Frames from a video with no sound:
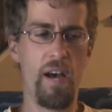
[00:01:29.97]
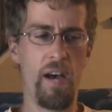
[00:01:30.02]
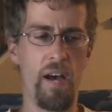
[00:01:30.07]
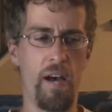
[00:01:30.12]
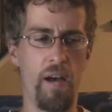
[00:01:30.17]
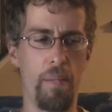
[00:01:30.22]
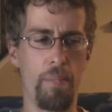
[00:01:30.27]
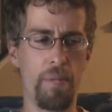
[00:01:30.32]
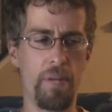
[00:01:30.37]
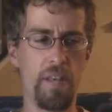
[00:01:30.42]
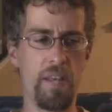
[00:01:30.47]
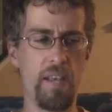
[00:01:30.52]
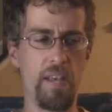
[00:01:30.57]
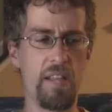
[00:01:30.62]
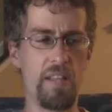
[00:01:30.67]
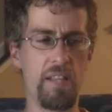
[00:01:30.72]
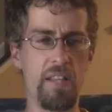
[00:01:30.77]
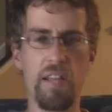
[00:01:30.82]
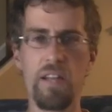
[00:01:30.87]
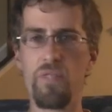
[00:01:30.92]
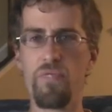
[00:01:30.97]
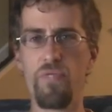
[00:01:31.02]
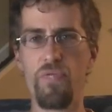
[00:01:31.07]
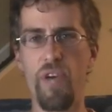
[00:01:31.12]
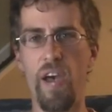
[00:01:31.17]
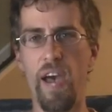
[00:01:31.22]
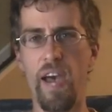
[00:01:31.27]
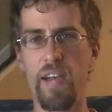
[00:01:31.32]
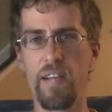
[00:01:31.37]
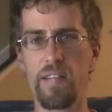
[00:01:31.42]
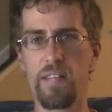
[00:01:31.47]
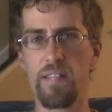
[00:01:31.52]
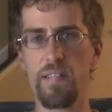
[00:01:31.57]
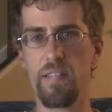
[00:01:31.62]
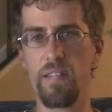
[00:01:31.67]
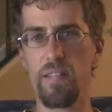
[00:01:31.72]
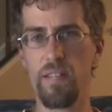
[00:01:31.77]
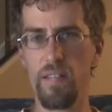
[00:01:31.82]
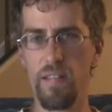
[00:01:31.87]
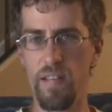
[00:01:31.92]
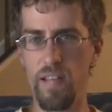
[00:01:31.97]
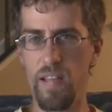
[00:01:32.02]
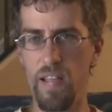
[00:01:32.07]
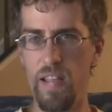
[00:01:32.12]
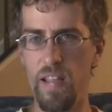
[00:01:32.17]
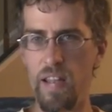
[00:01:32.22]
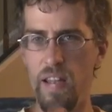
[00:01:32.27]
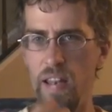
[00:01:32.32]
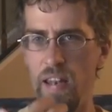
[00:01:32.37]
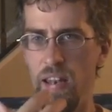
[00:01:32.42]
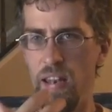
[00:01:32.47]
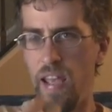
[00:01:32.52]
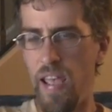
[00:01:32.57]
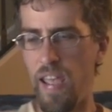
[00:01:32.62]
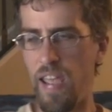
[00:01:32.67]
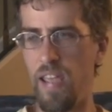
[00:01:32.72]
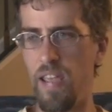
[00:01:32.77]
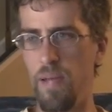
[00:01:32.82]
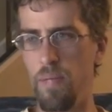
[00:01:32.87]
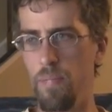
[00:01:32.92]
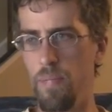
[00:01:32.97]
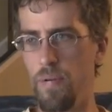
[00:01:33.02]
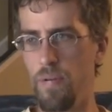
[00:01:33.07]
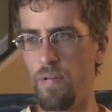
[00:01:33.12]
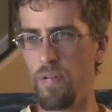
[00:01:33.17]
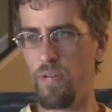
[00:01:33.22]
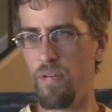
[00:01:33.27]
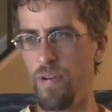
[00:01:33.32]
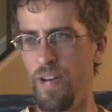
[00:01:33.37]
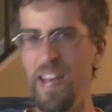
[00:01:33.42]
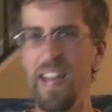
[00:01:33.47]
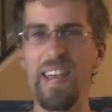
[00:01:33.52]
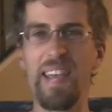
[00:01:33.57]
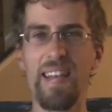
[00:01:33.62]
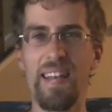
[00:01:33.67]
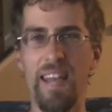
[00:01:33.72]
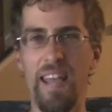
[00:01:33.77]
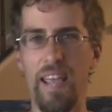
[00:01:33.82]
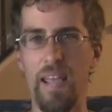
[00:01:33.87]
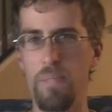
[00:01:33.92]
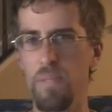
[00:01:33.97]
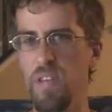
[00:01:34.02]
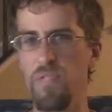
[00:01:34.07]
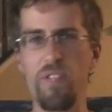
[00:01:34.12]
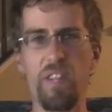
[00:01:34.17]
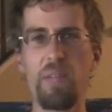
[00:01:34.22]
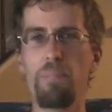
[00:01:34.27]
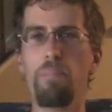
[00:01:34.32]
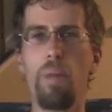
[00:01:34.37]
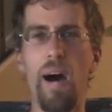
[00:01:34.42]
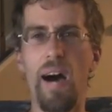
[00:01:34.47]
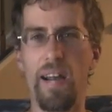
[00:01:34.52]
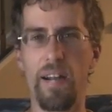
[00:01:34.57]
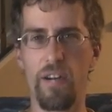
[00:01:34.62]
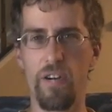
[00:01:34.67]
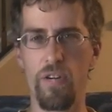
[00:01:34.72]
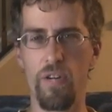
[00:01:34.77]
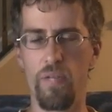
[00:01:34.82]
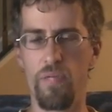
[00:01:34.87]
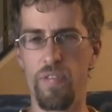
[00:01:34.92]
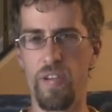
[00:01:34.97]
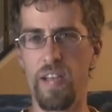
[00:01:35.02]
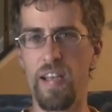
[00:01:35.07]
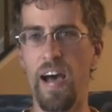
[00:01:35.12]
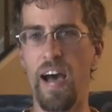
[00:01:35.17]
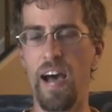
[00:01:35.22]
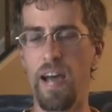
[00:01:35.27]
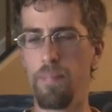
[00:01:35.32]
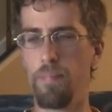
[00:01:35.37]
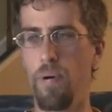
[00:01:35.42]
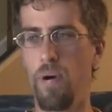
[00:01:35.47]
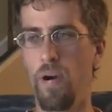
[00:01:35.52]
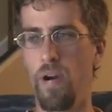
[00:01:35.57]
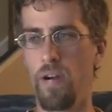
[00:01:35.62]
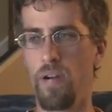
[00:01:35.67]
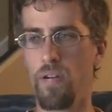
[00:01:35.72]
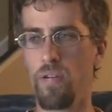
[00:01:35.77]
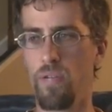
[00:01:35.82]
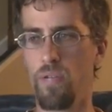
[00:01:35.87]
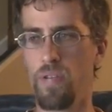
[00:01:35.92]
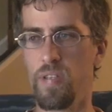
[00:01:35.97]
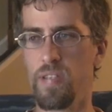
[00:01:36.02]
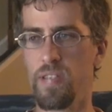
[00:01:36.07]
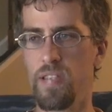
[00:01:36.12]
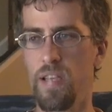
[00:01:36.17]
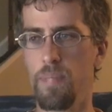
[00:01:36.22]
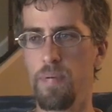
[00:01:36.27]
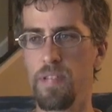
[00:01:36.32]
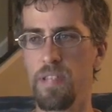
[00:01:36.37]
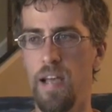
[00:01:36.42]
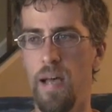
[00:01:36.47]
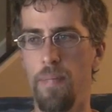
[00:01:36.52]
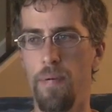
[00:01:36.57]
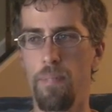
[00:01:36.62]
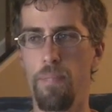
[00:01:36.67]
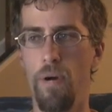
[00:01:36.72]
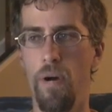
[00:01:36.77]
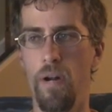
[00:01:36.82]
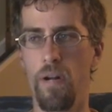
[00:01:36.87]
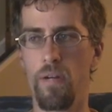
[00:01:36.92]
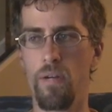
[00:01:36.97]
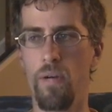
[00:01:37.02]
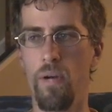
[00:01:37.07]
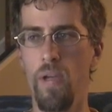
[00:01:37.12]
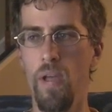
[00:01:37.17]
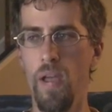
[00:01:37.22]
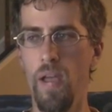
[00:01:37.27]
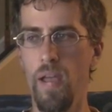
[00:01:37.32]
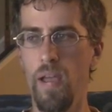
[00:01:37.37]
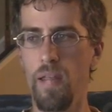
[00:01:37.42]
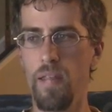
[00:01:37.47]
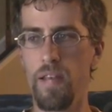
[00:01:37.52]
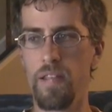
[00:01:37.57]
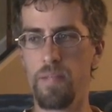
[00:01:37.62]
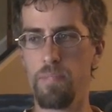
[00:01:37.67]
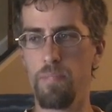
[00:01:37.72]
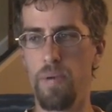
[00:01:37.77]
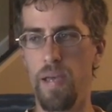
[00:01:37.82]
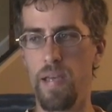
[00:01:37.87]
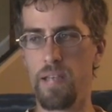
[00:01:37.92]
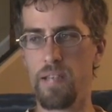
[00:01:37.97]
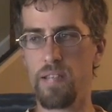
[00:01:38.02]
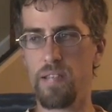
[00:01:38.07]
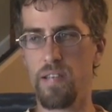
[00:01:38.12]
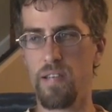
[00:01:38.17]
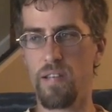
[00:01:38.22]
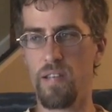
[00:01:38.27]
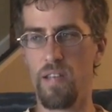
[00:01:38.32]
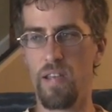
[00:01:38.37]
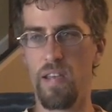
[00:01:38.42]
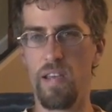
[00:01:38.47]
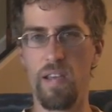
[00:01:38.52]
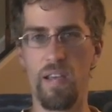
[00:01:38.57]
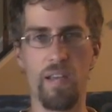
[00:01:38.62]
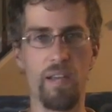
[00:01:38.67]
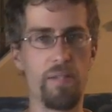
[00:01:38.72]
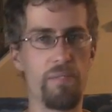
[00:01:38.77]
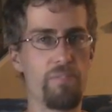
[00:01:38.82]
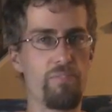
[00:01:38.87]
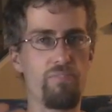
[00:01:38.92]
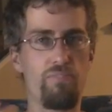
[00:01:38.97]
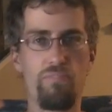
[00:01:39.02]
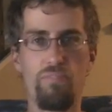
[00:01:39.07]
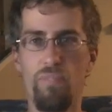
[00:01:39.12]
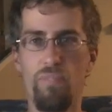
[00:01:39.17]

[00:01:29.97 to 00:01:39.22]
um, he did in fact name or nickname, give it the moniker of the God particle, this subatomic particle that's basically